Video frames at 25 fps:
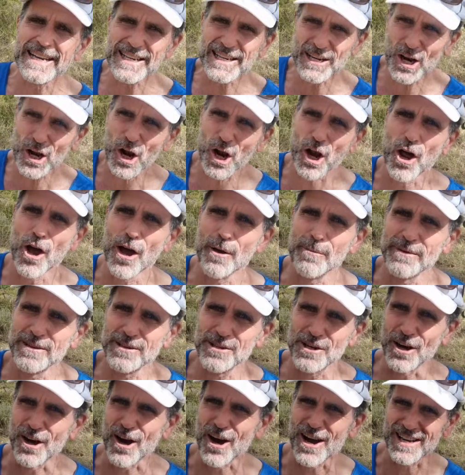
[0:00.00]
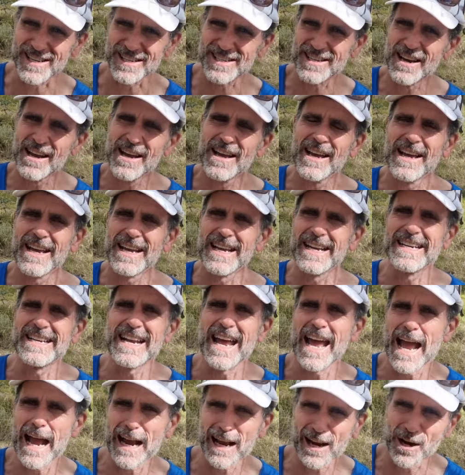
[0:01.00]
heat acclimatised,
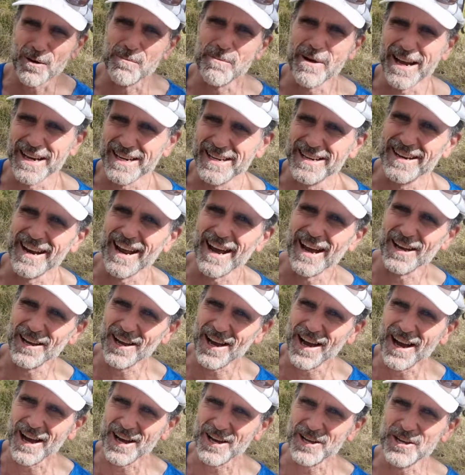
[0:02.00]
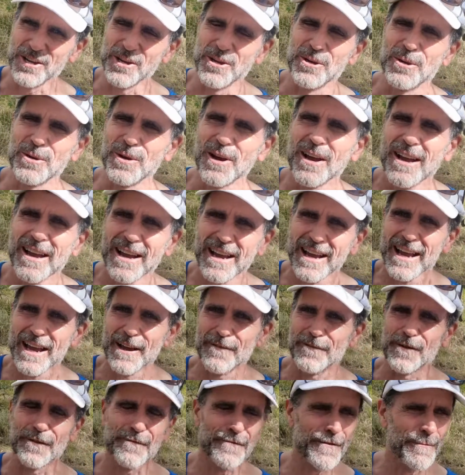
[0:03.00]
heat acclimated are, are you?
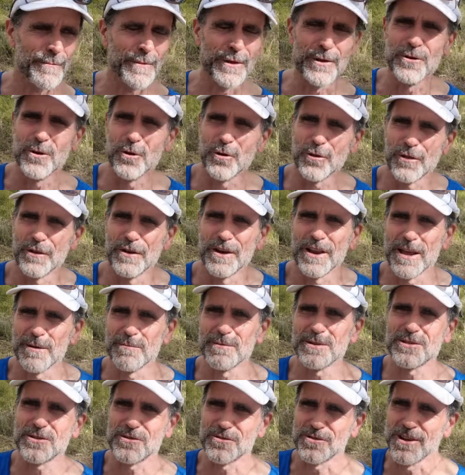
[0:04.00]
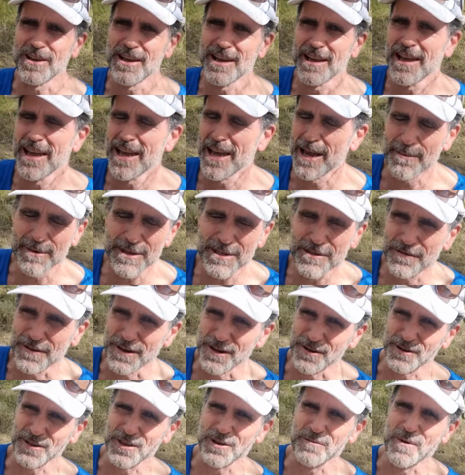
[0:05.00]
If you're from the Northern
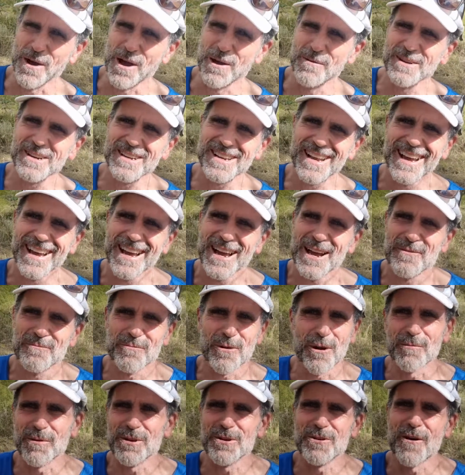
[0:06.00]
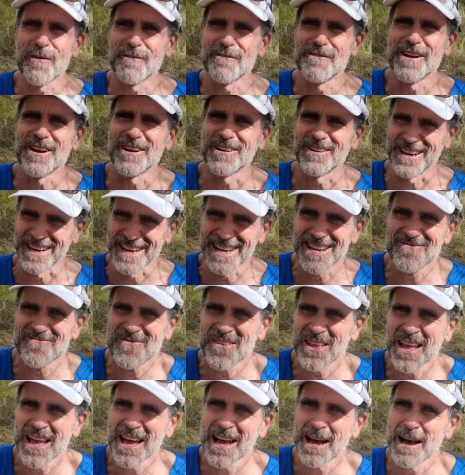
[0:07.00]
Hemisphere at the moment, probably not very.
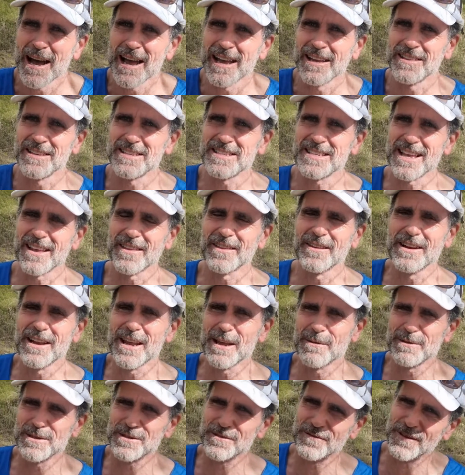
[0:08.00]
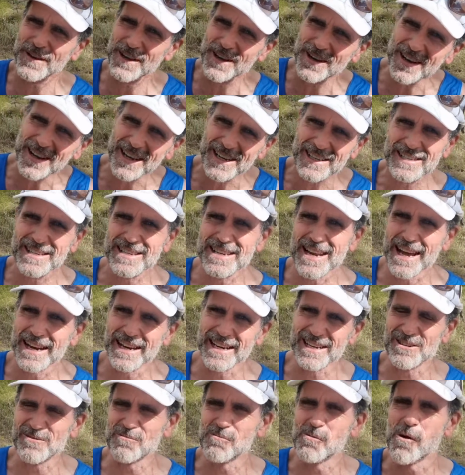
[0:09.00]
In the Southern Hemisphere,
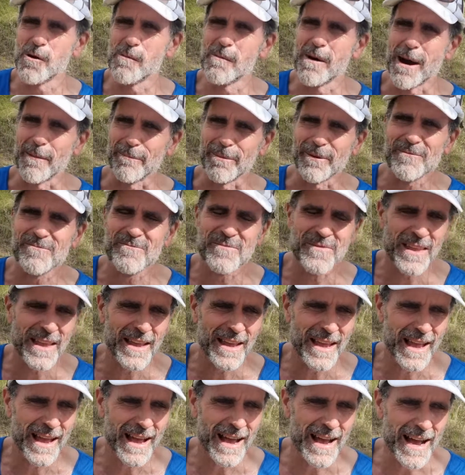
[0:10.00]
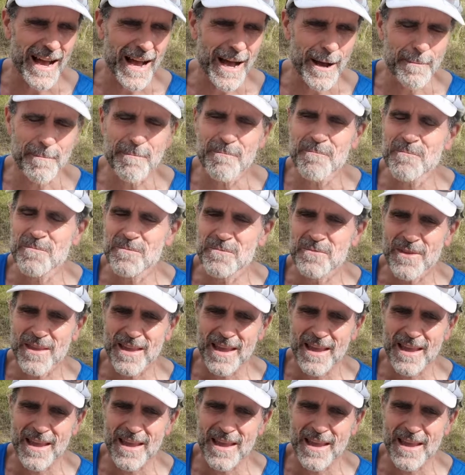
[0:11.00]
starting to warm up. Um,